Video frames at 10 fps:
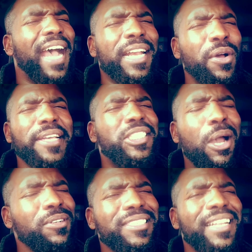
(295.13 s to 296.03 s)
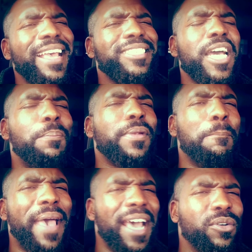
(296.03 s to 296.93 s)
I know he choked his last couple
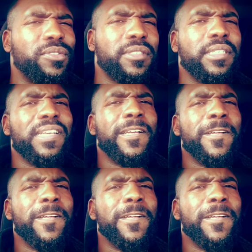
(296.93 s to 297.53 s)
of battles.